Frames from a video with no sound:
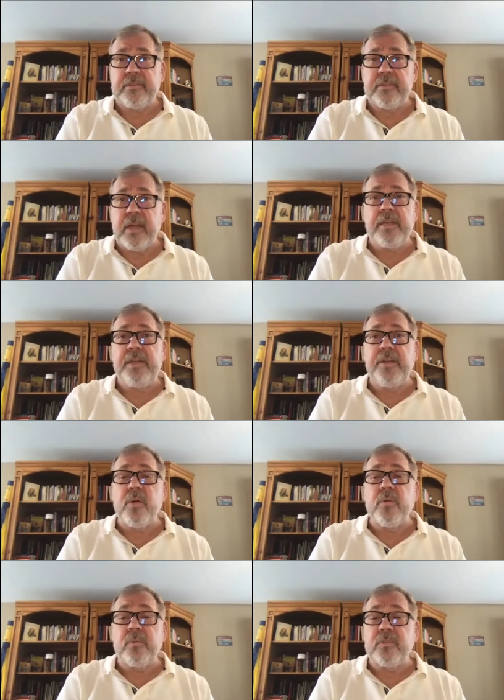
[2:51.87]

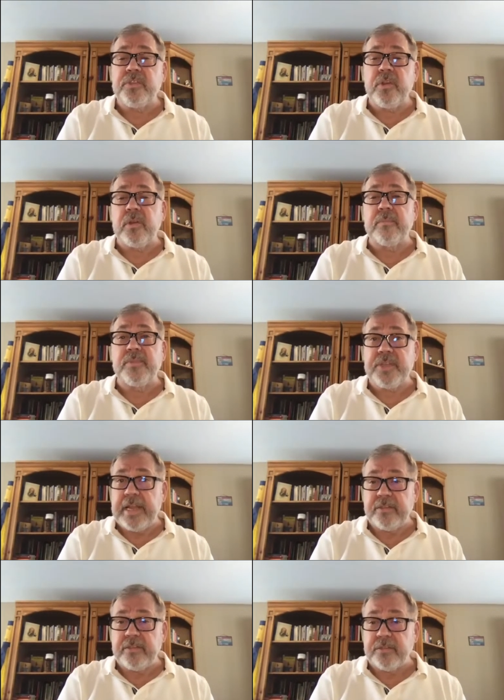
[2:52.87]
unknown
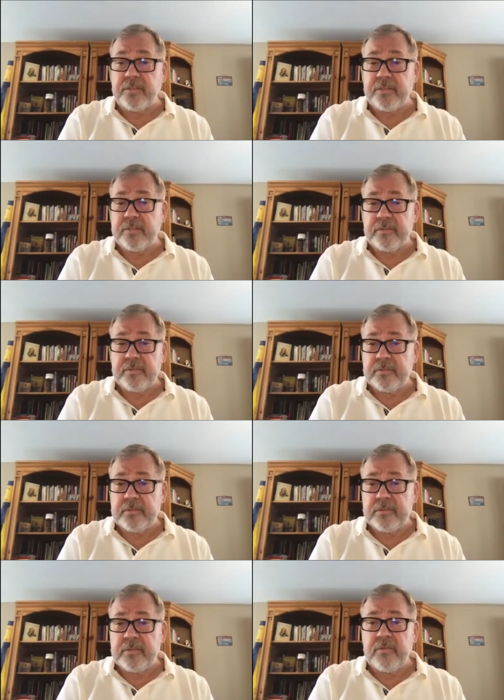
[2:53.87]
circumstances
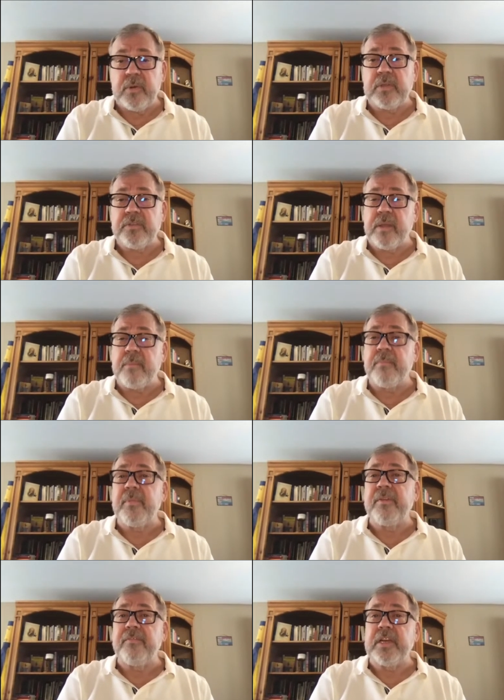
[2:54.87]
for some of
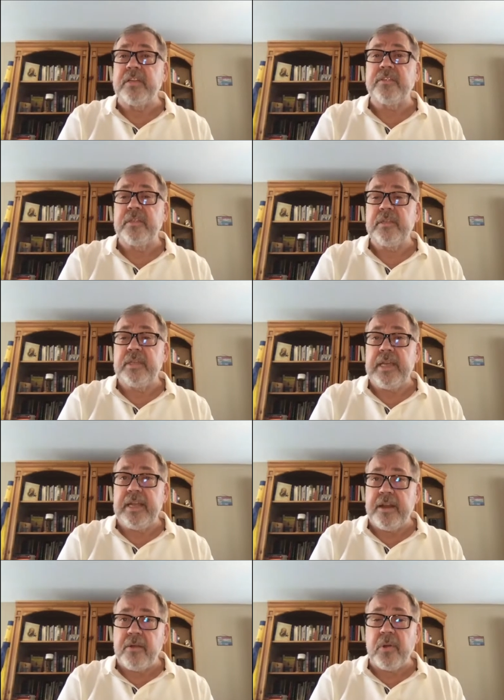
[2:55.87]
us in
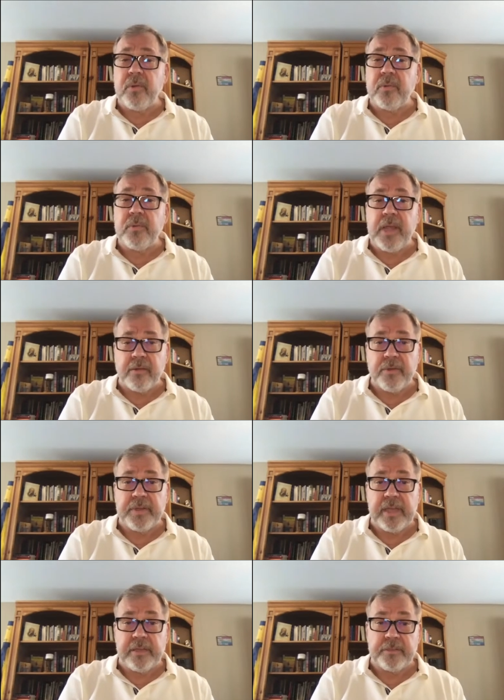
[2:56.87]
our own
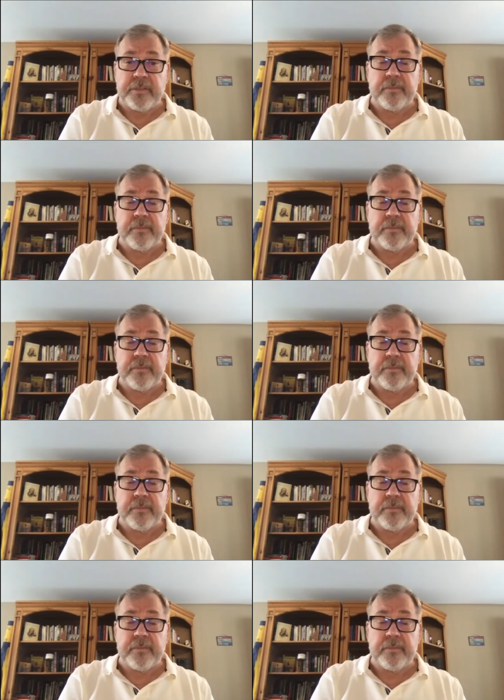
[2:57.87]
congregation